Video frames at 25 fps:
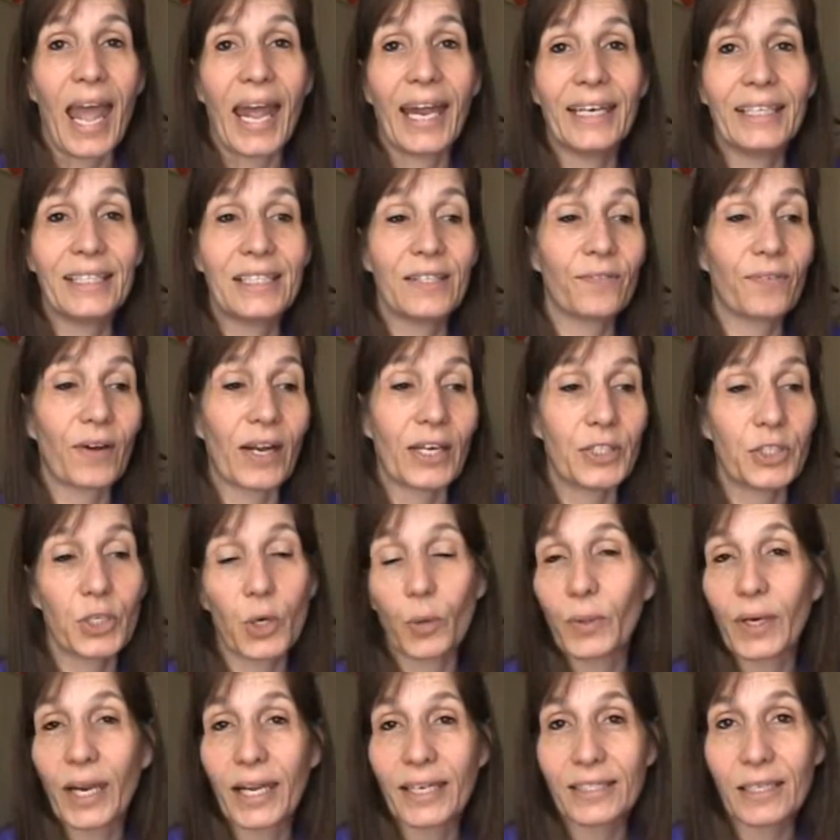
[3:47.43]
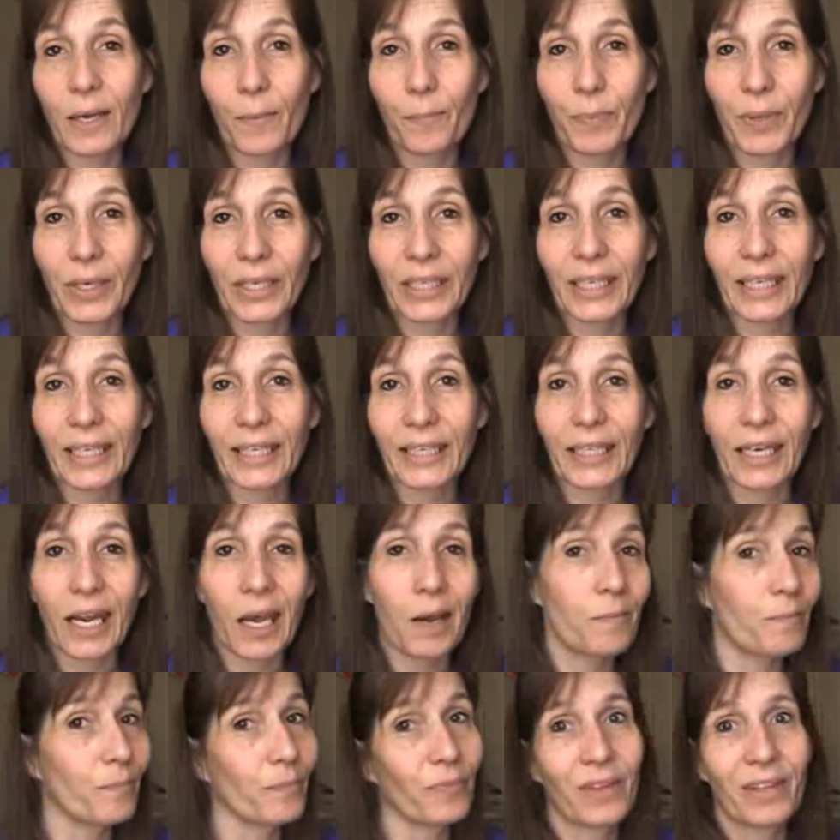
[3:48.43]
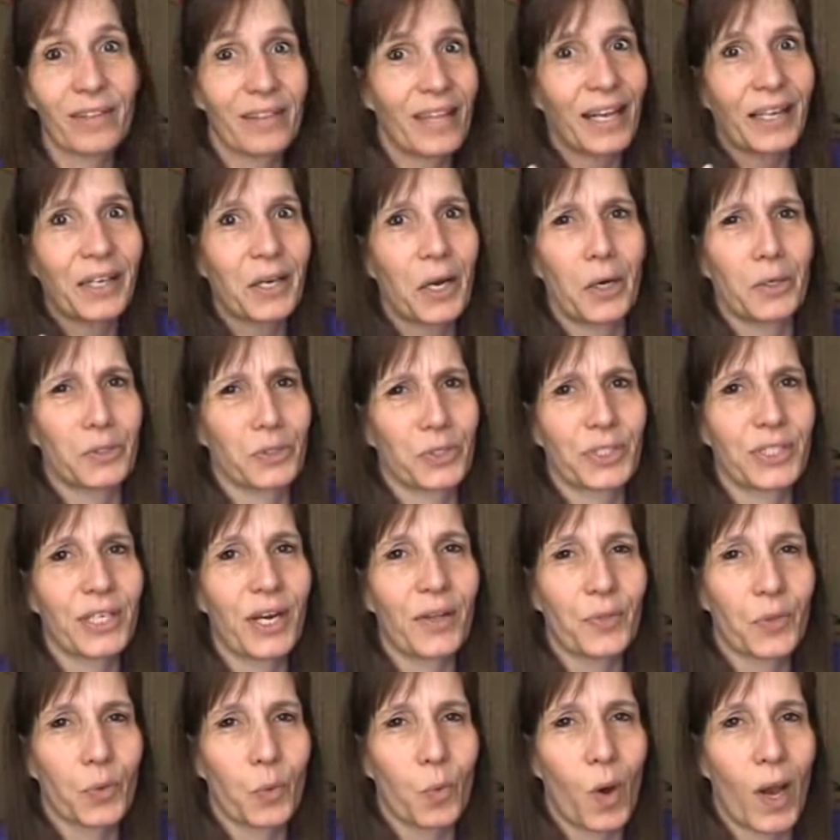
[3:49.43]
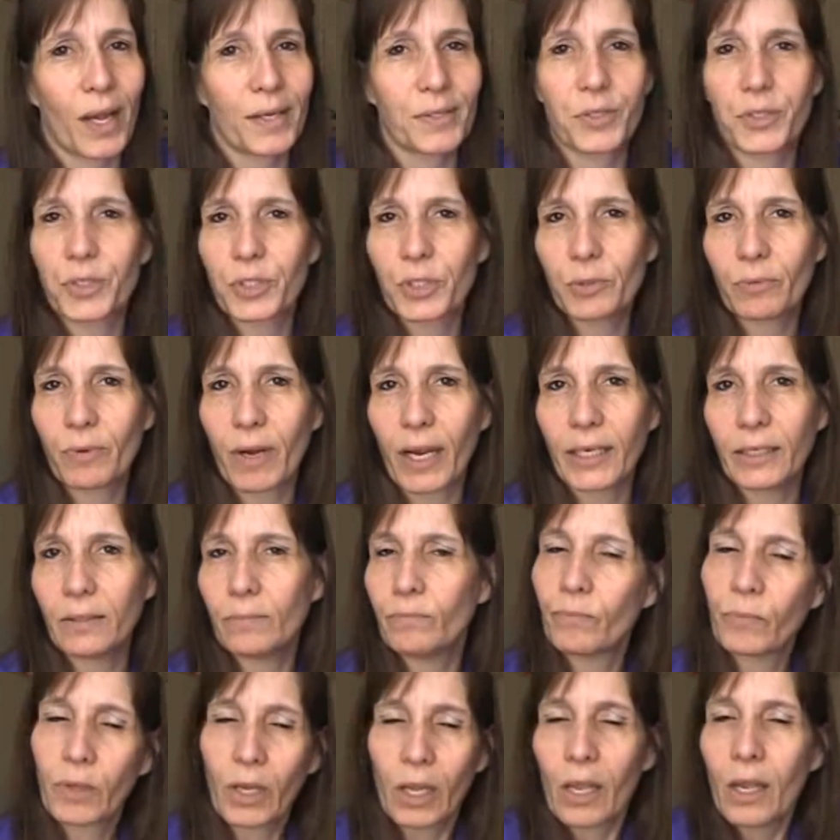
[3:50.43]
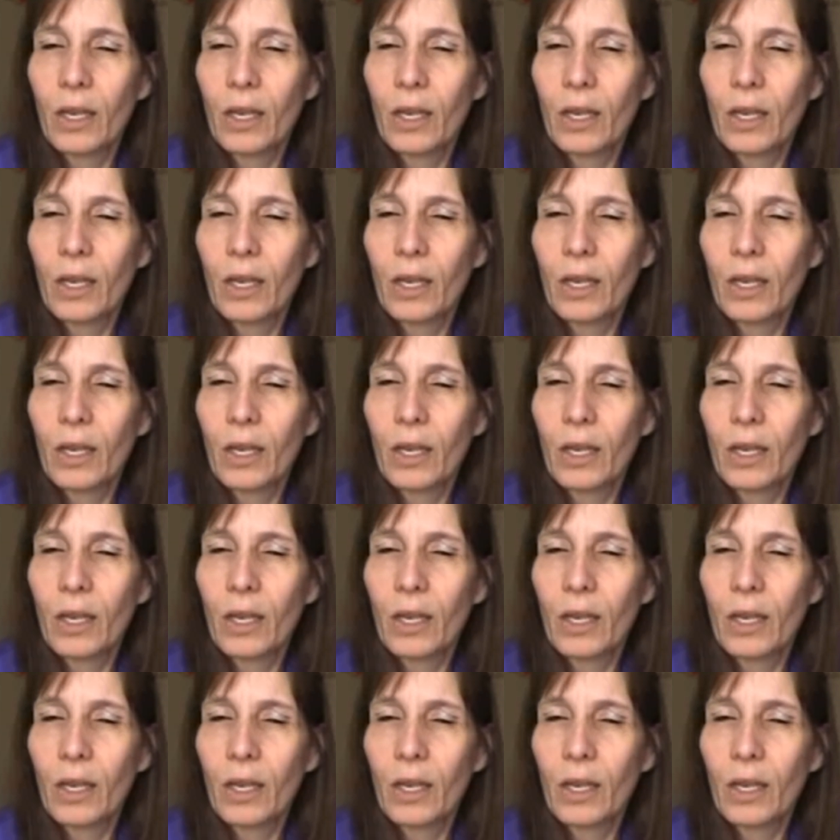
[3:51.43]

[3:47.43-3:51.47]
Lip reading: And if I don't end up picking it up, that car is none the wiser, right?